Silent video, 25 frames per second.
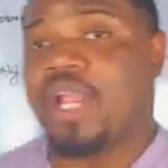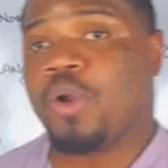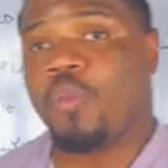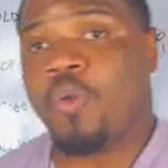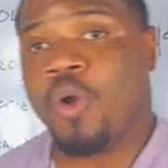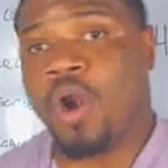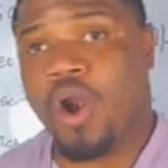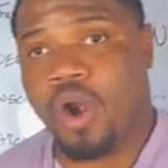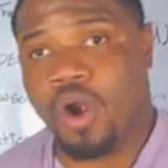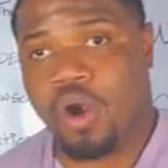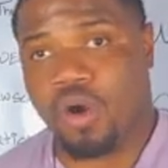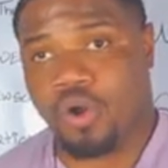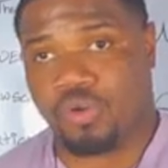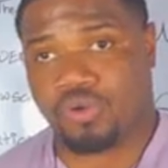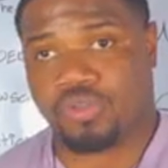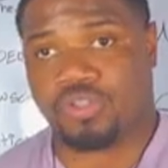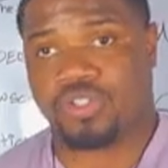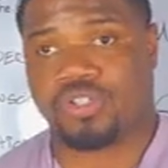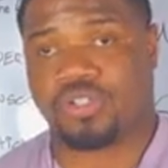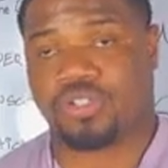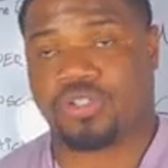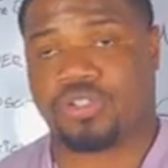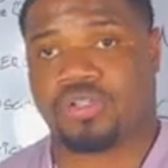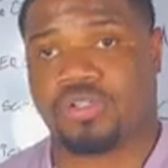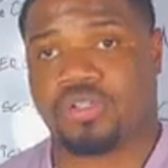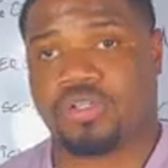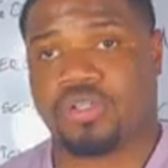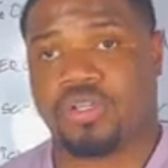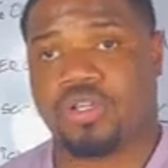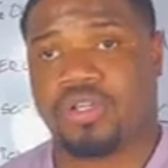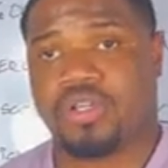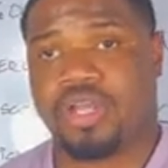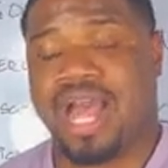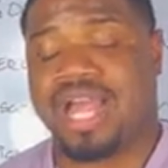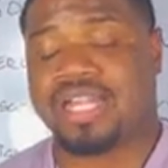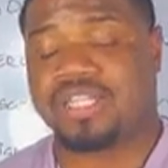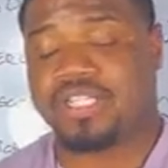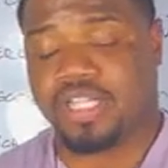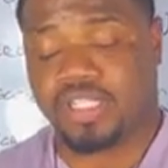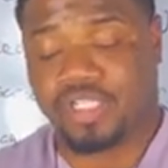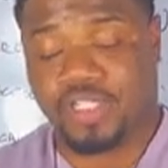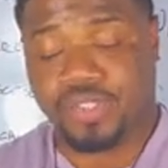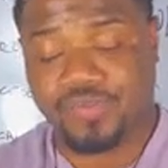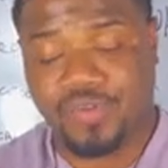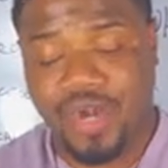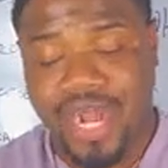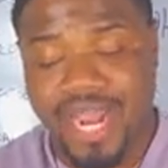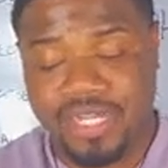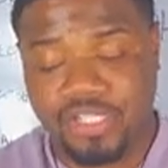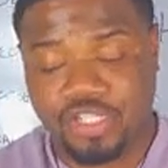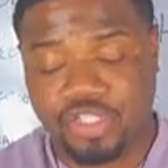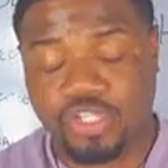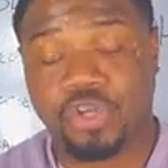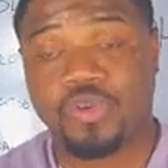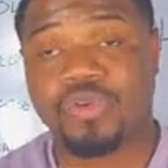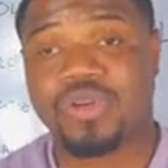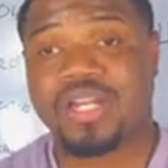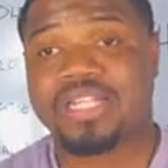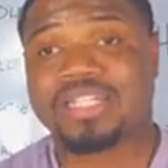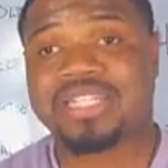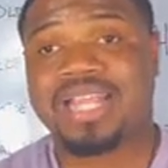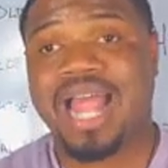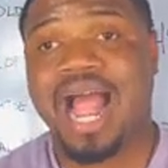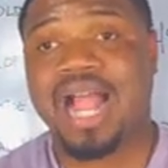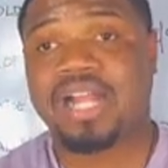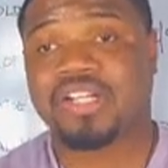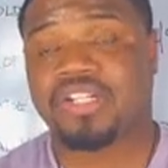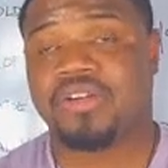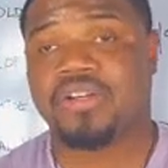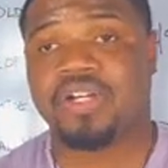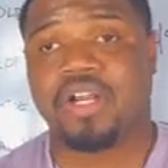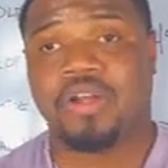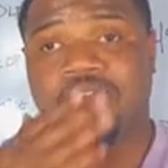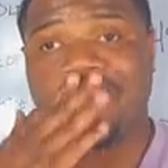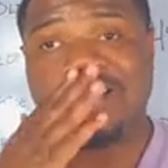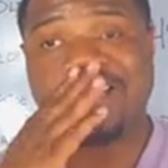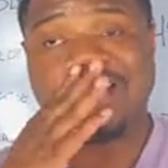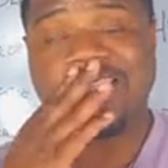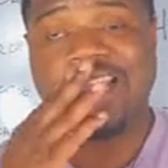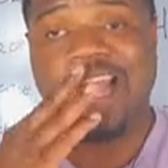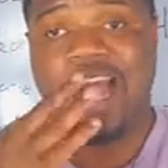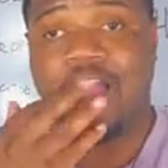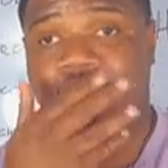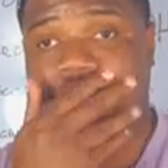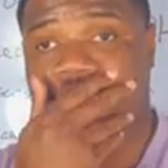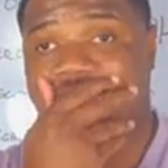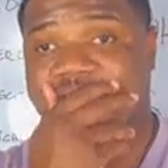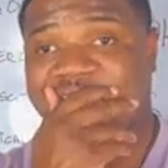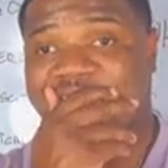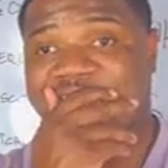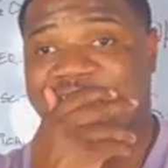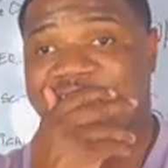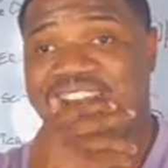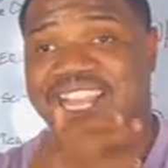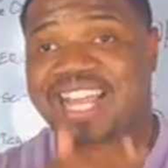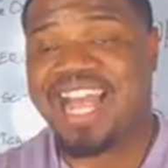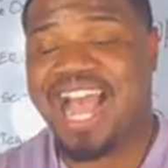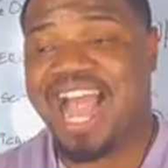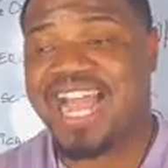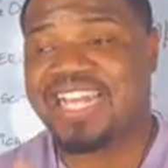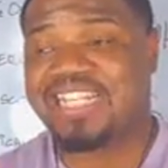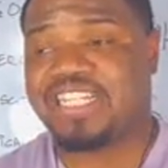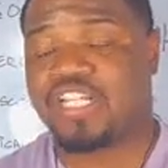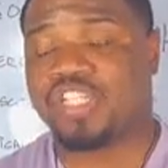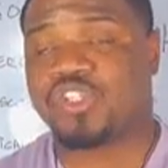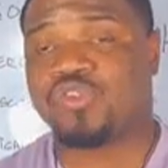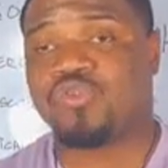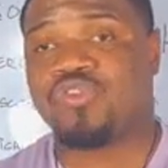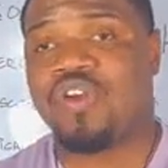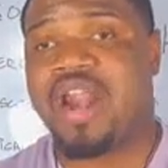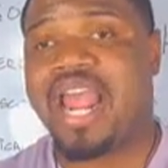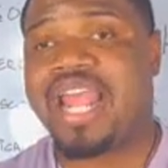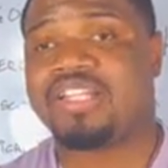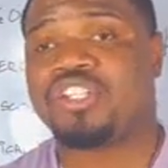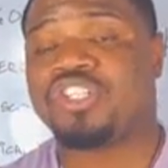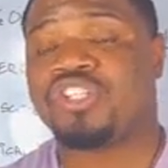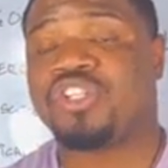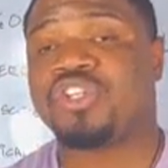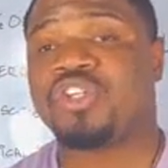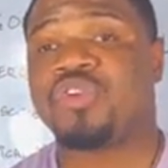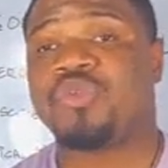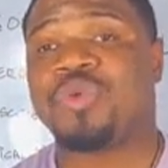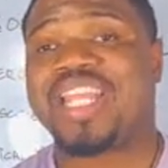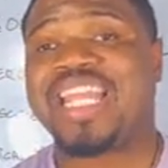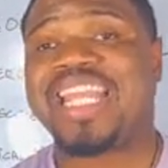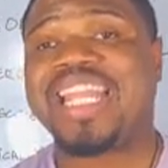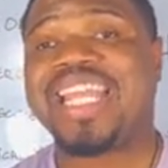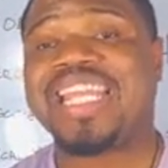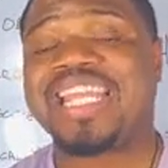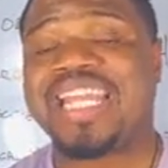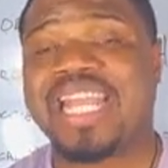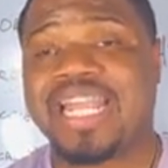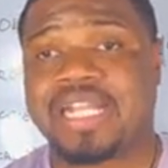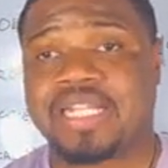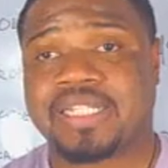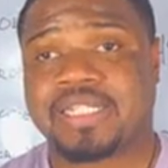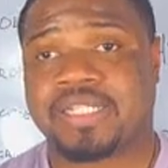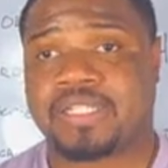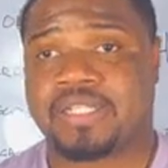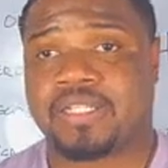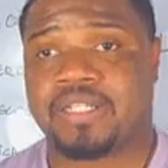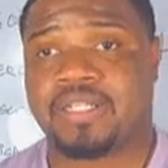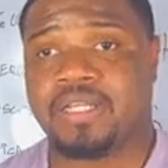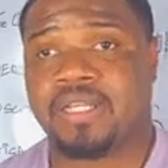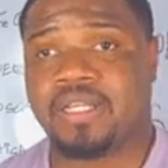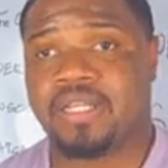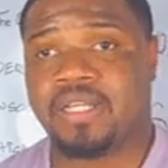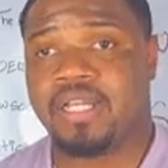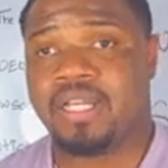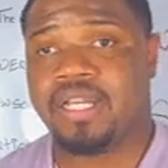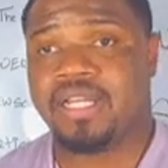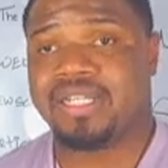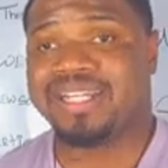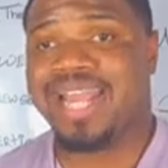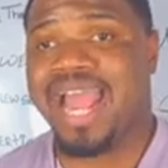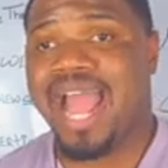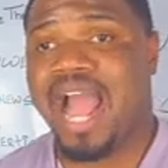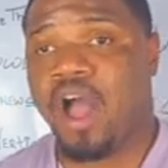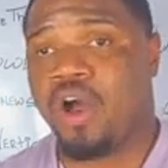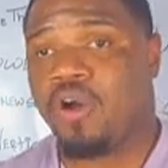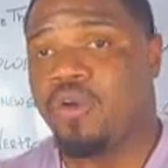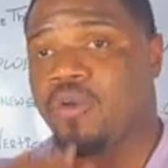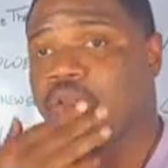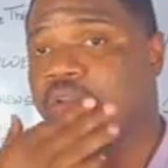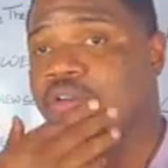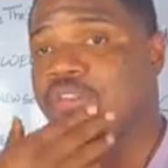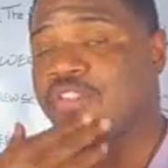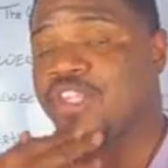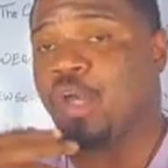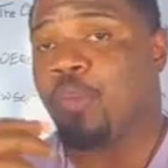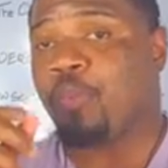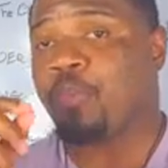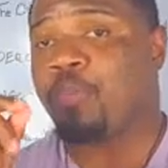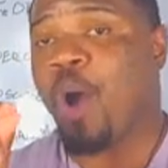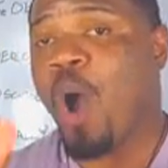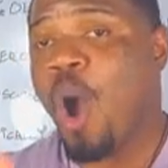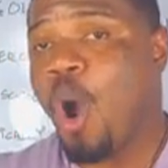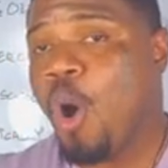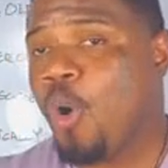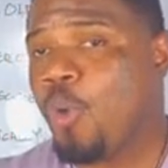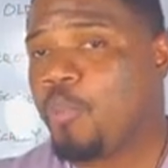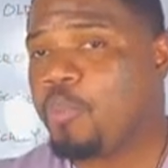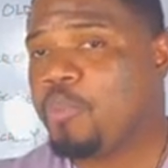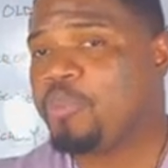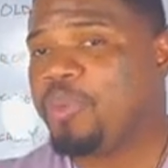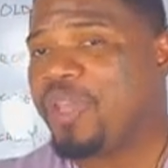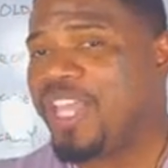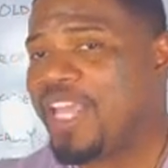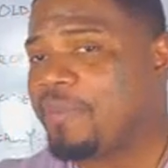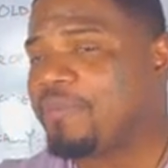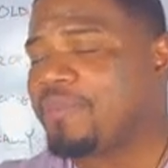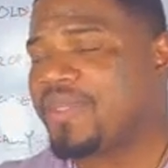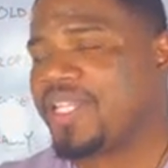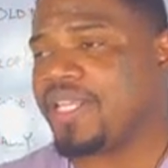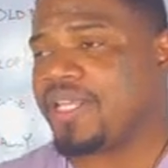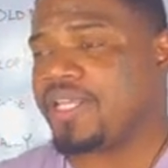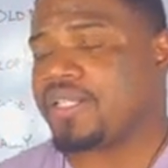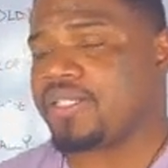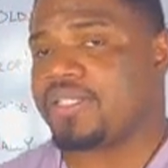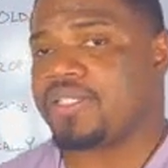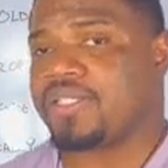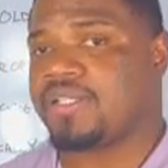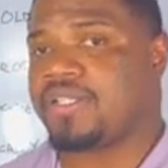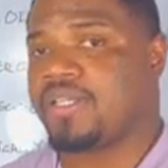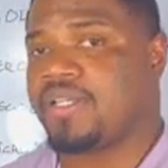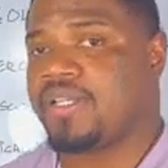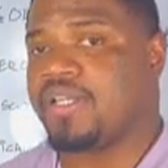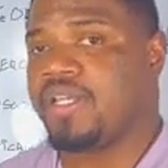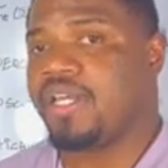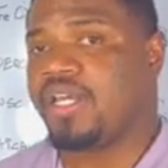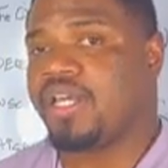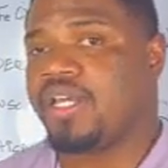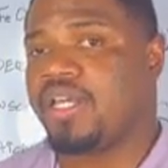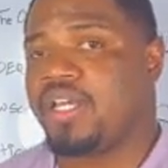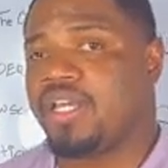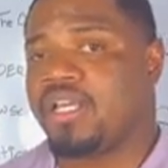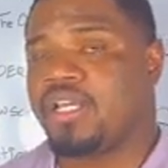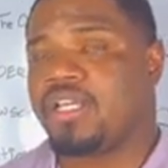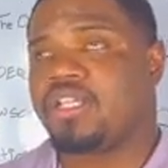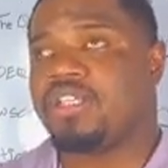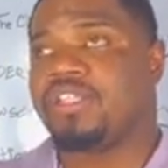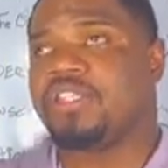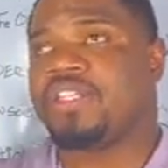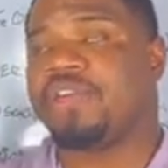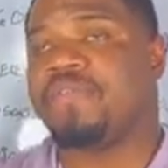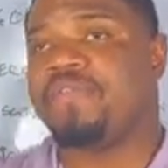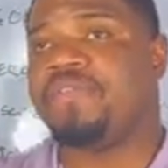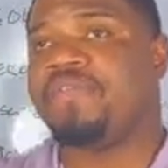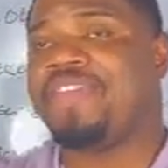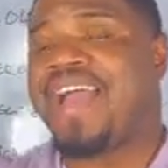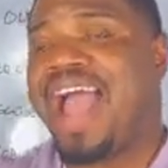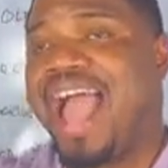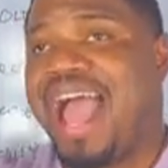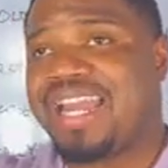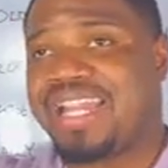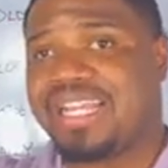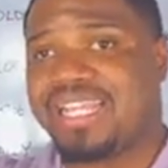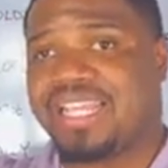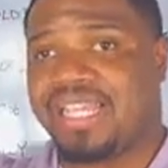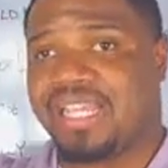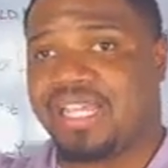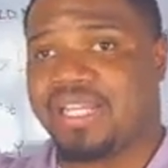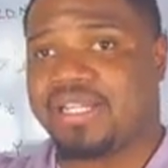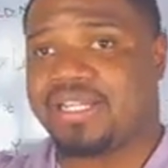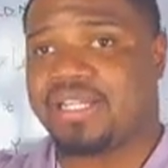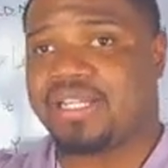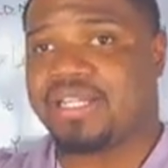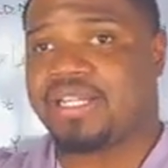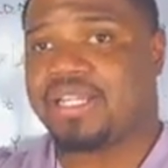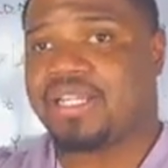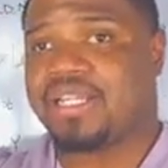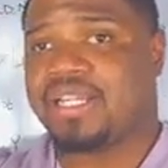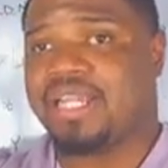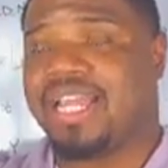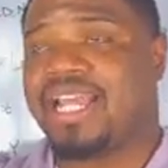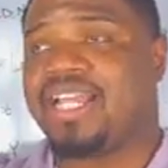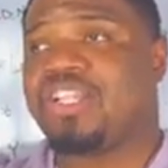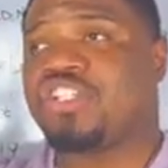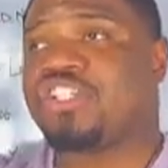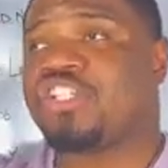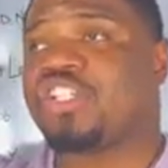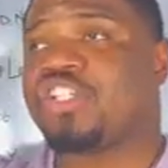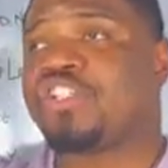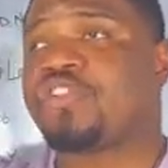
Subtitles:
worlds. I just read to you the doctrine of discovery. I just read to you edicts. Now, the Pope, peep this. The Vatican is the